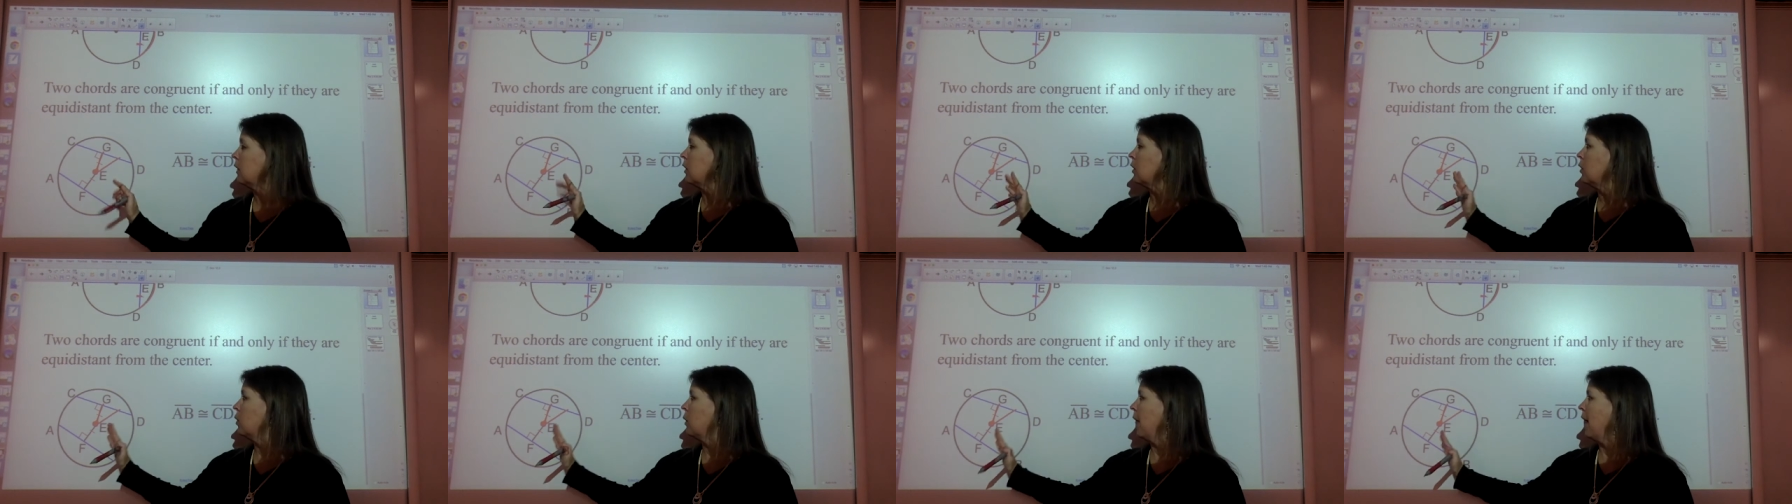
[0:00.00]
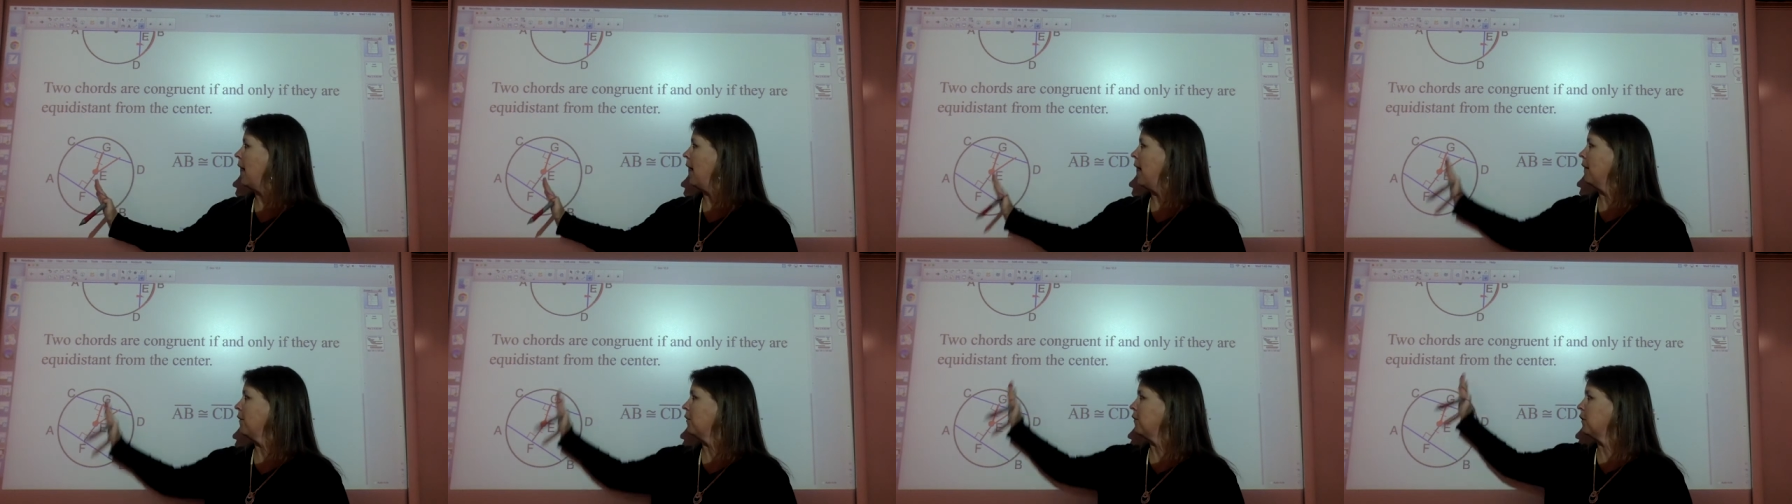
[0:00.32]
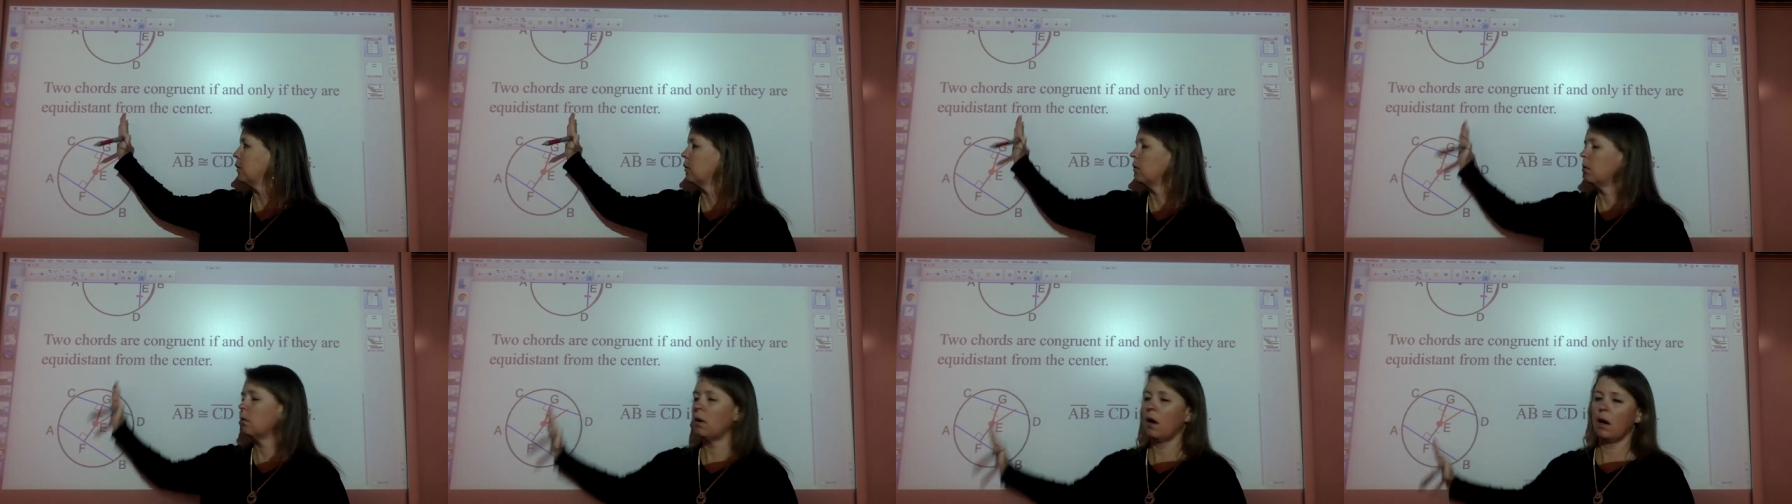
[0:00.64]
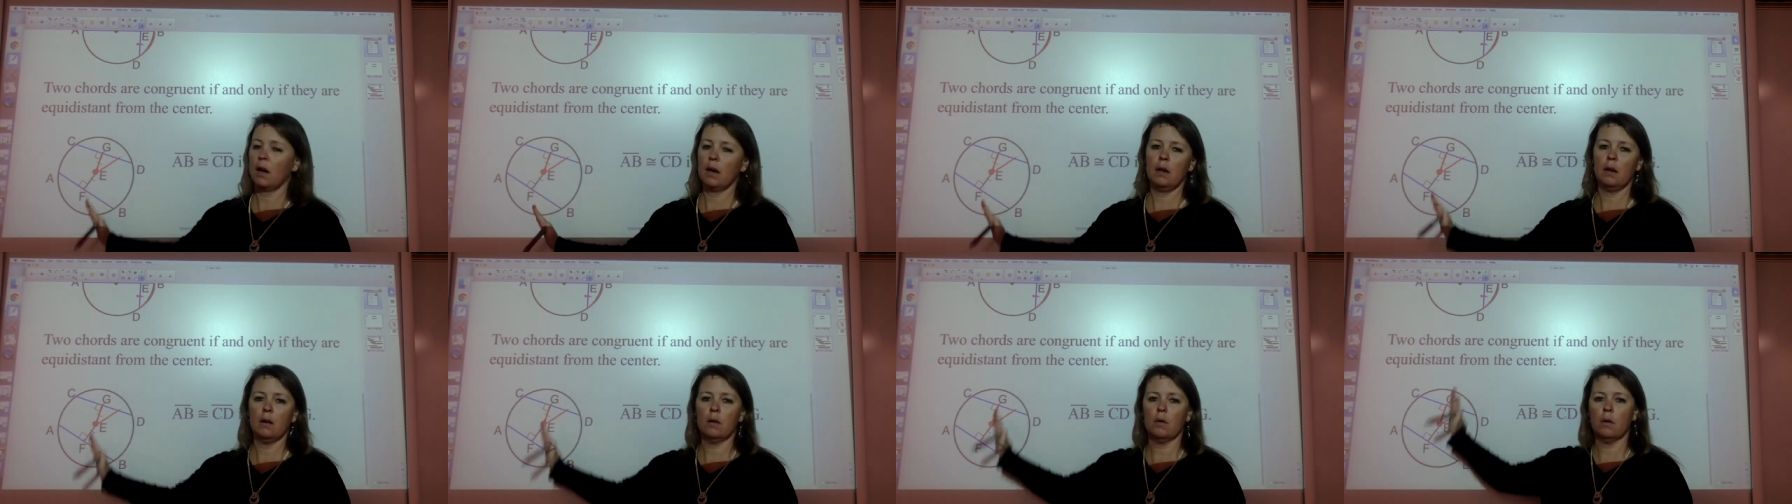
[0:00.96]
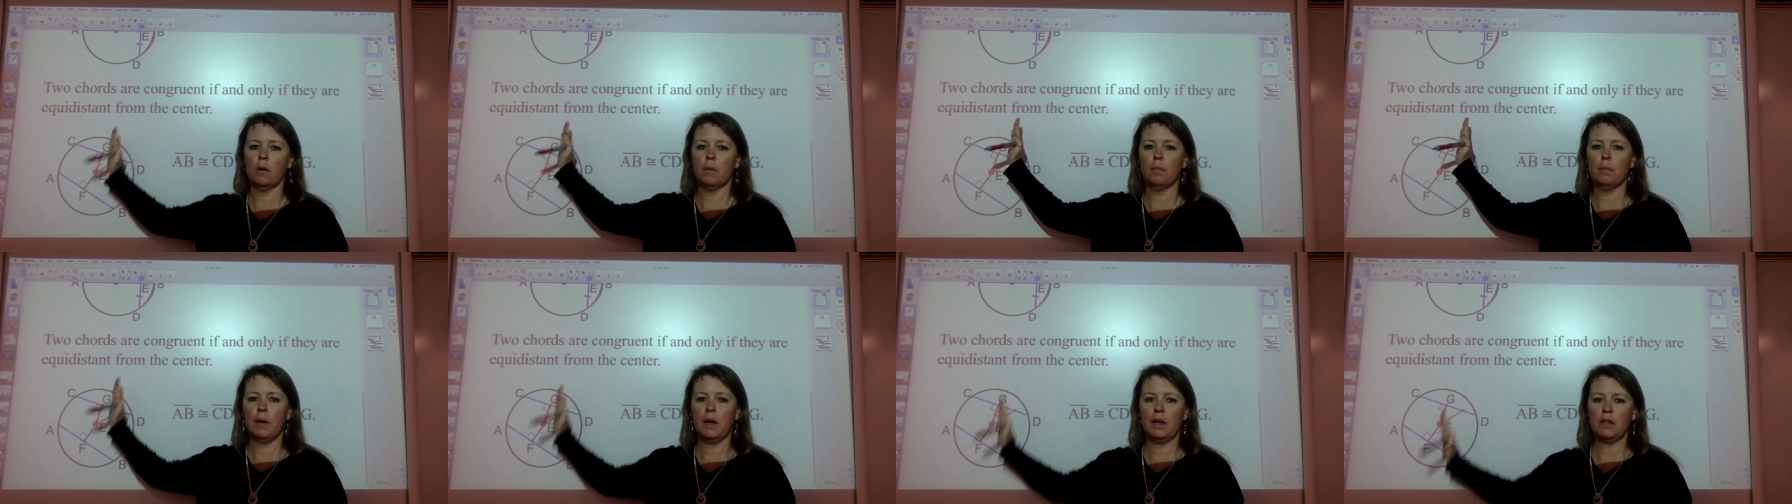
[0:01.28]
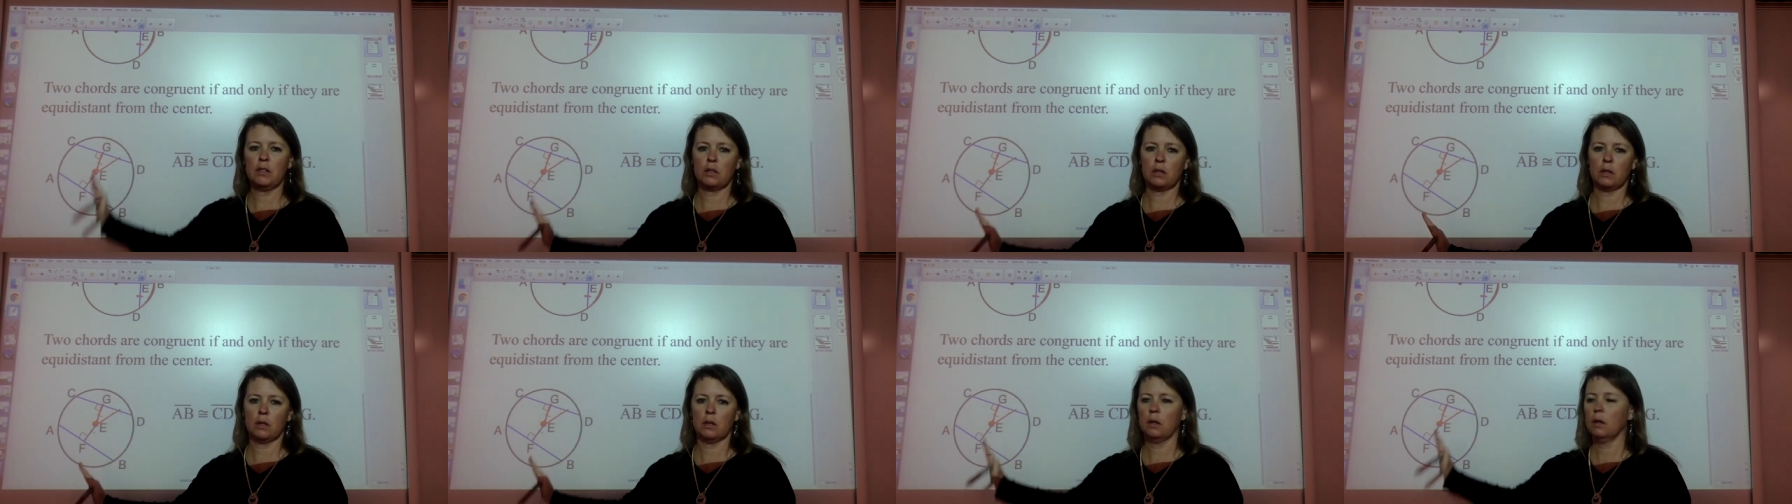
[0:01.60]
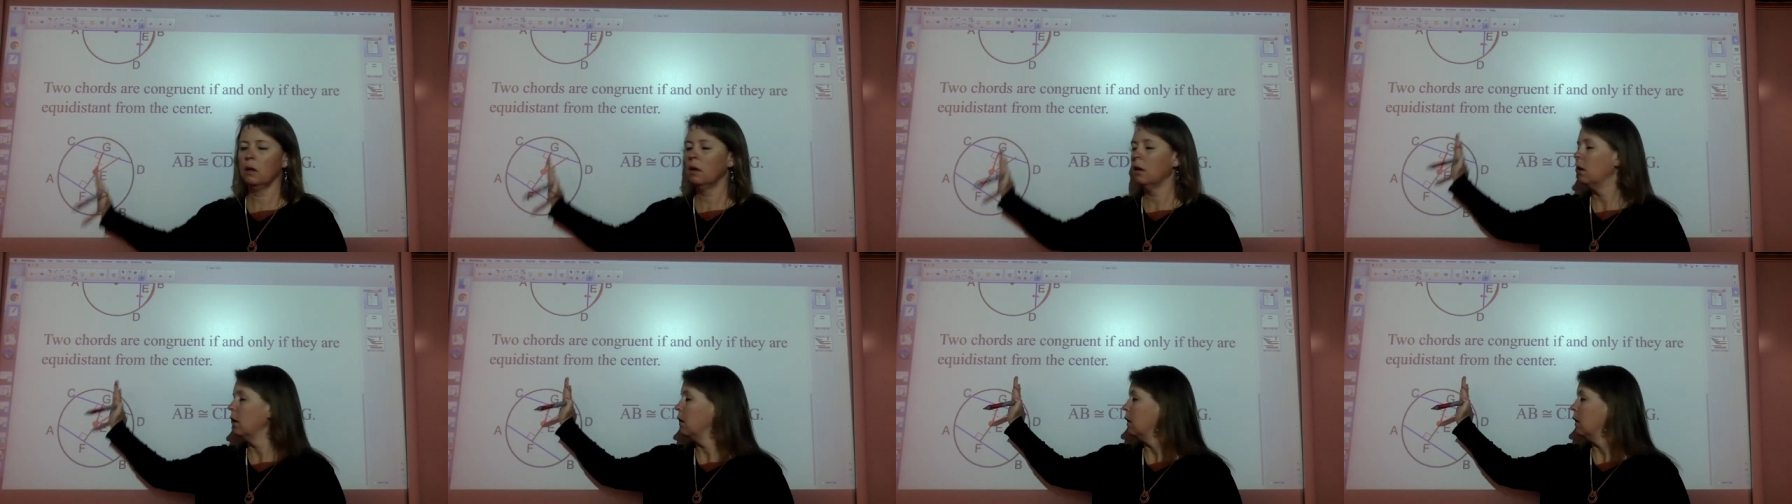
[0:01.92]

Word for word: you have to run or measure